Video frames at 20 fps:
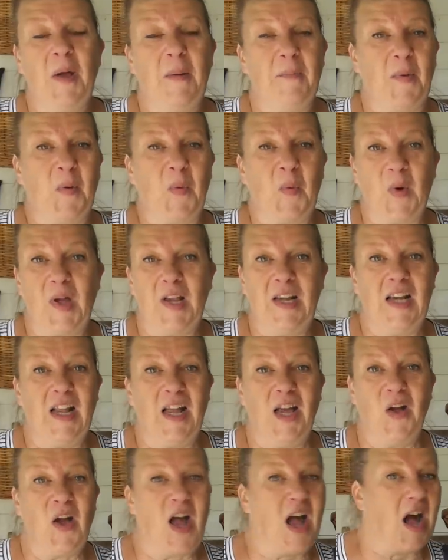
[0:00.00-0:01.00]
But right
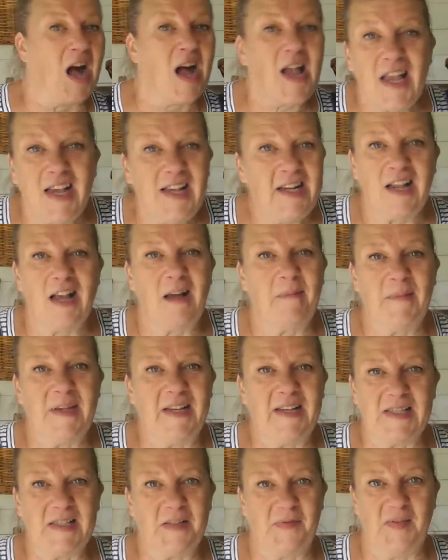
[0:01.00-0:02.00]
now, I ain't
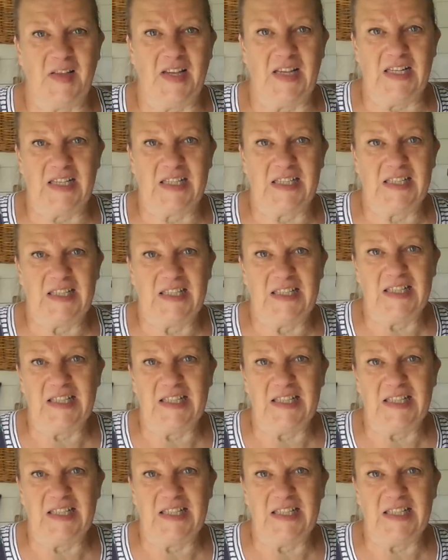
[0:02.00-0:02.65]
admitting defeat.